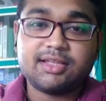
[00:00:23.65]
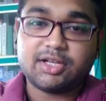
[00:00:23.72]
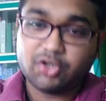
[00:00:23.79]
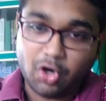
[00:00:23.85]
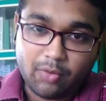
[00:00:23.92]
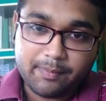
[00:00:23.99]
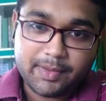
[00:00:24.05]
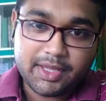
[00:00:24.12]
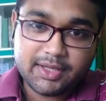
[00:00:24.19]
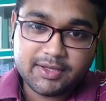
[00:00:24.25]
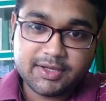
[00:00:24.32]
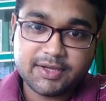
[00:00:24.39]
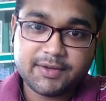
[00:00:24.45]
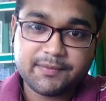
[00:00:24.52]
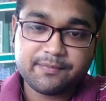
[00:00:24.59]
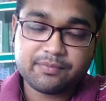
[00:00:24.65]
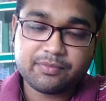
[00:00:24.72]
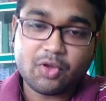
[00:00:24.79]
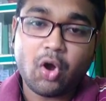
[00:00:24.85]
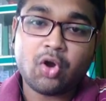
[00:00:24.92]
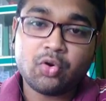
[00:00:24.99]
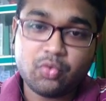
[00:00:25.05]
The topic
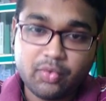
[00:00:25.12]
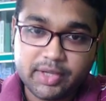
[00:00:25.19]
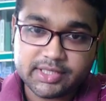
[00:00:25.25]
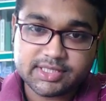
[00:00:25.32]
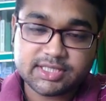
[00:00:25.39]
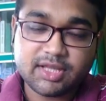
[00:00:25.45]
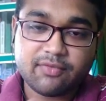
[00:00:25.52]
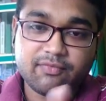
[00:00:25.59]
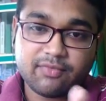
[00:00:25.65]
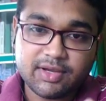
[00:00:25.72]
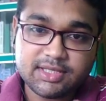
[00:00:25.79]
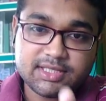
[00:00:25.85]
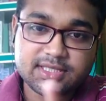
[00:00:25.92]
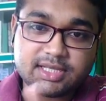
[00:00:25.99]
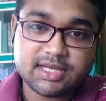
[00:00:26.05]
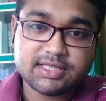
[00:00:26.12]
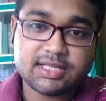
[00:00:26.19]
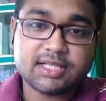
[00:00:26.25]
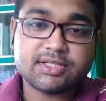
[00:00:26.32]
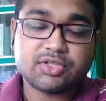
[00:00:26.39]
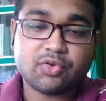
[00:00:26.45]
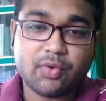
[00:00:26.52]
on which the first series
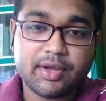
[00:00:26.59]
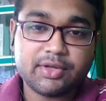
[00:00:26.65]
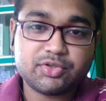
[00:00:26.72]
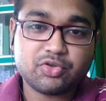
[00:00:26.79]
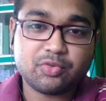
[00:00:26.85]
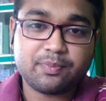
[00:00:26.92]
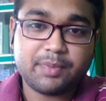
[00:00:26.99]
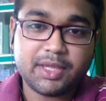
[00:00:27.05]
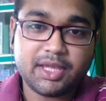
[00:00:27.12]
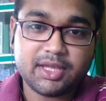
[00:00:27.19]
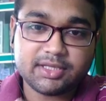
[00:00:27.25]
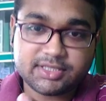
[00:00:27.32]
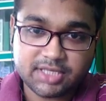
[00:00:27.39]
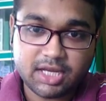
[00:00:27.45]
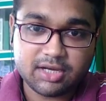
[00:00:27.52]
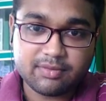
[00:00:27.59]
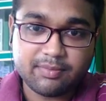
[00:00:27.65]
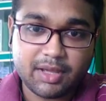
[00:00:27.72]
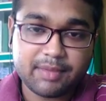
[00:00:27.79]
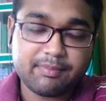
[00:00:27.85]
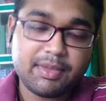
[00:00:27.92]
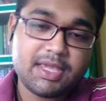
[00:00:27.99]
is going to be done
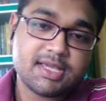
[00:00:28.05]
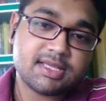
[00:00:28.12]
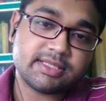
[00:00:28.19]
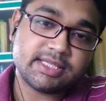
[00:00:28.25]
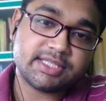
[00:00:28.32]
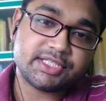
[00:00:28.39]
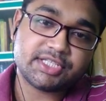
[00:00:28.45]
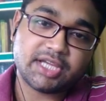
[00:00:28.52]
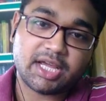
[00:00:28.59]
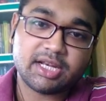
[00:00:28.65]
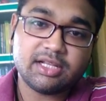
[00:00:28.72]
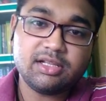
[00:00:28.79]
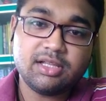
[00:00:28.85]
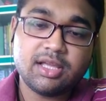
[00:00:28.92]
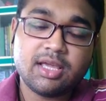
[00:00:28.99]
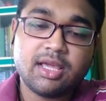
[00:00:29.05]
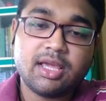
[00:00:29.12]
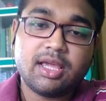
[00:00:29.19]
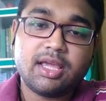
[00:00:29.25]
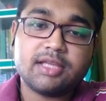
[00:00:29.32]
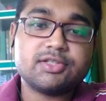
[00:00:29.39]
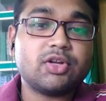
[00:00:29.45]
by me in this channel
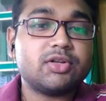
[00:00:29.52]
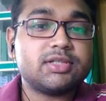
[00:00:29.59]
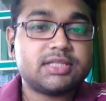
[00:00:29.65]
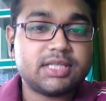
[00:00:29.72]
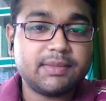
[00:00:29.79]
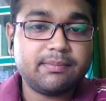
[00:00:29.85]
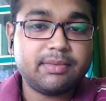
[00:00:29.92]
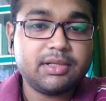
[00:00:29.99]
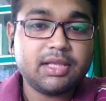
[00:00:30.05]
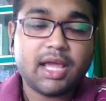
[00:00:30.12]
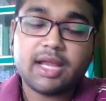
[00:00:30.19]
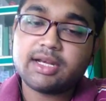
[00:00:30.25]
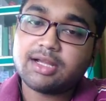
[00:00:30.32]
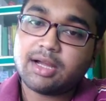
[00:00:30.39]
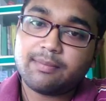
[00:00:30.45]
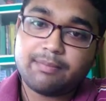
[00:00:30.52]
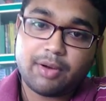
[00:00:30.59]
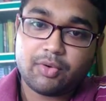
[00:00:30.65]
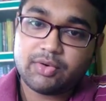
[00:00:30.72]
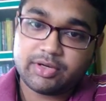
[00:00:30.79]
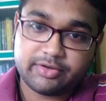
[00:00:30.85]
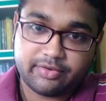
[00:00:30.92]
is on simple and
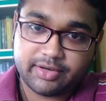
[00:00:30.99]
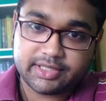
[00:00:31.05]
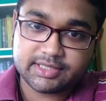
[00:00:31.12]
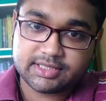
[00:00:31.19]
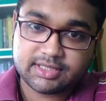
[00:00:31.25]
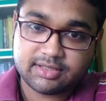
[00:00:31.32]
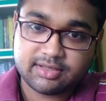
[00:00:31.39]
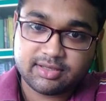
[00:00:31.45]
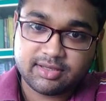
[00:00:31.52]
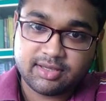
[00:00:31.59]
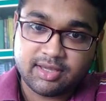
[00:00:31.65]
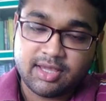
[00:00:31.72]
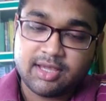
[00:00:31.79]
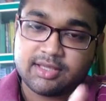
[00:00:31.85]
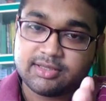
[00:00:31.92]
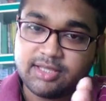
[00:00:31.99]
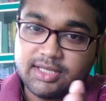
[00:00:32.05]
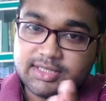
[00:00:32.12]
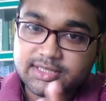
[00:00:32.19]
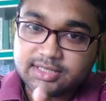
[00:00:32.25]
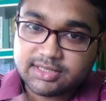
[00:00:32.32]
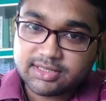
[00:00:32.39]
compound interest.
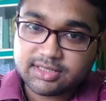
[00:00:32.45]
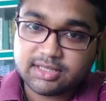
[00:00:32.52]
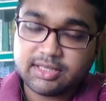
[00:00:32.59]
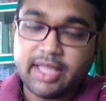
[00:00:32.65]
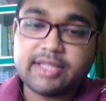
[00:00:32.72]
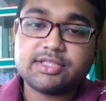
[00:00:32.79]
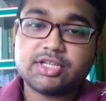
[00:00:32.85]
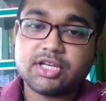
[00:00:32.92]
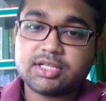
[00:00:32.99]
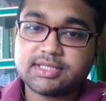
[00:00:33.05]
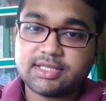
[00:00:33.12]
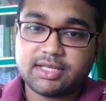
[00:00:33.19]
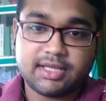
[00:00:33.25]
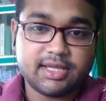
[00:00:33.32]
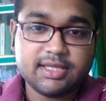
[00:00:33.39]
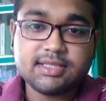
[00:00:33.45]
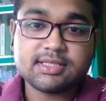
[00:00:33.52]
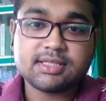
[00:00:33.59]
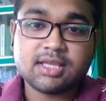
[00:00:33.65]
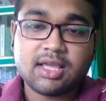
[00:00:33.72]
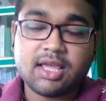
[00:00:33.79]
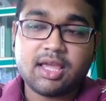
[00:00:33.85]
This lecture series